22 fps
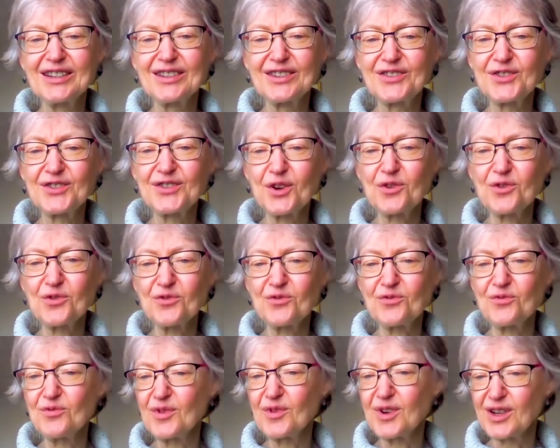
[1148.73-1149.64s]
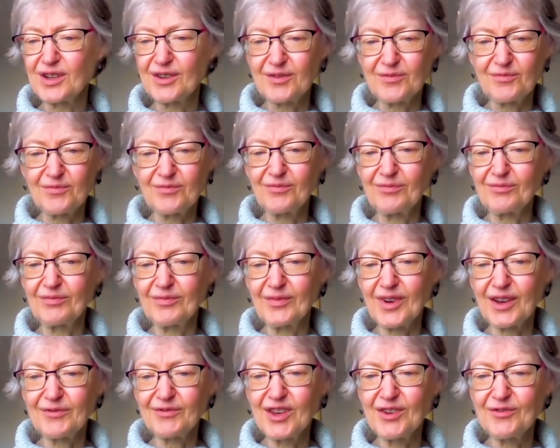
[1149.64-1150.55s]
So
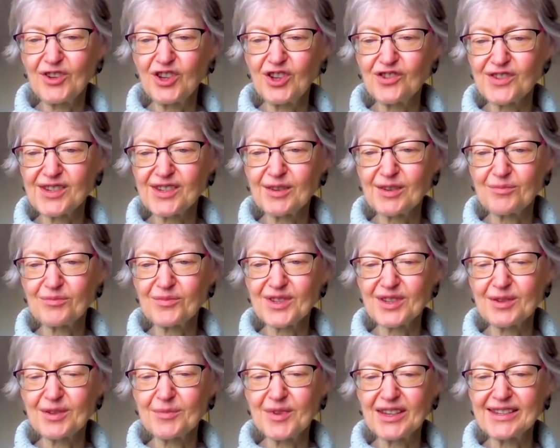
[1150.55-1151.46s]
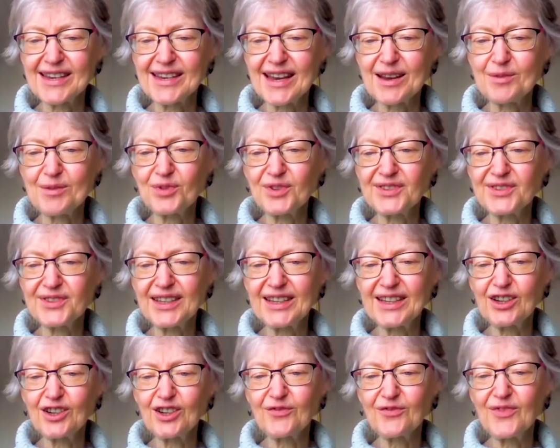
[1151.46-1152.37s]
I've given you some examples
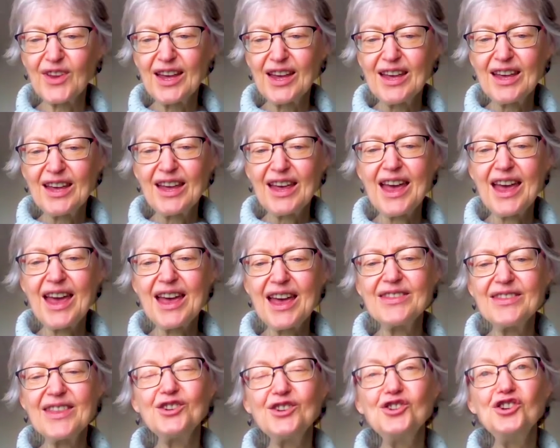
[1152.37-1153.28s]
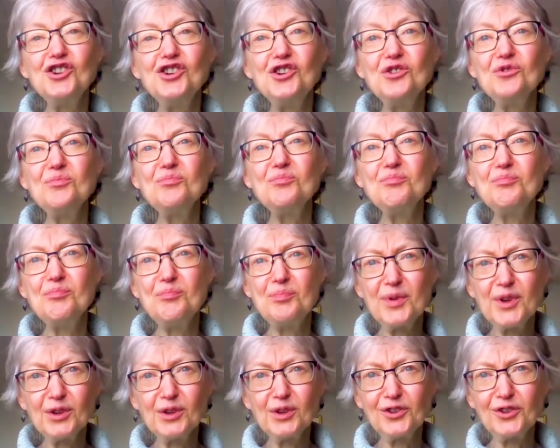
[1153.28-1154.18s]
here. And then you
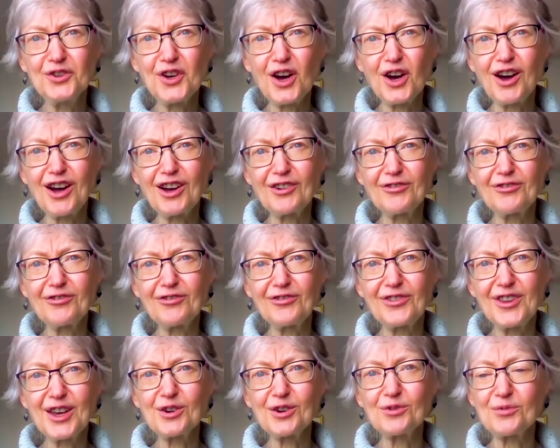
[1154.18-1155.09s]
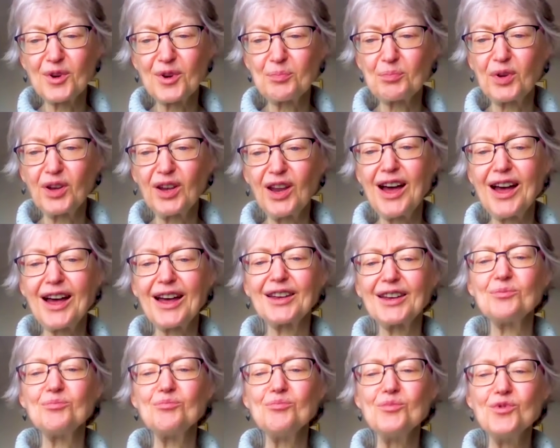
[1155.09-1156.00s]
build off their
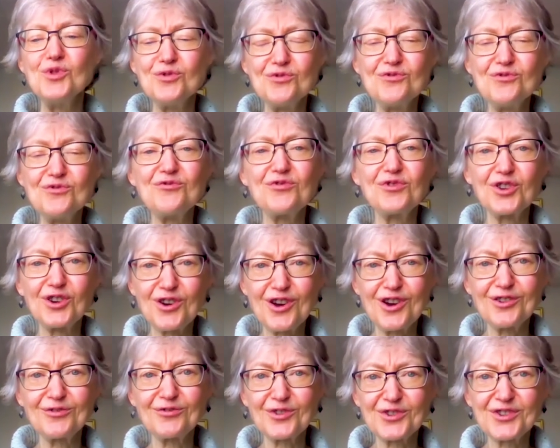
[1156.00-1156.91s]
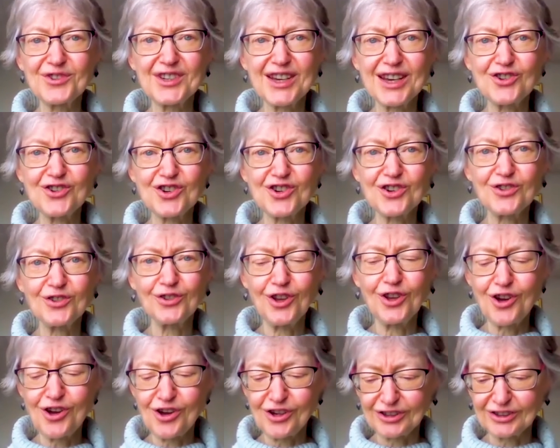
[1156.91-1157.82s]
reply to move the conversation
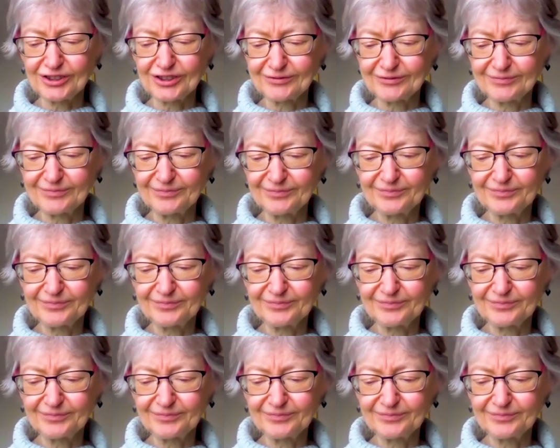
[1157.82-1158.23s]
along.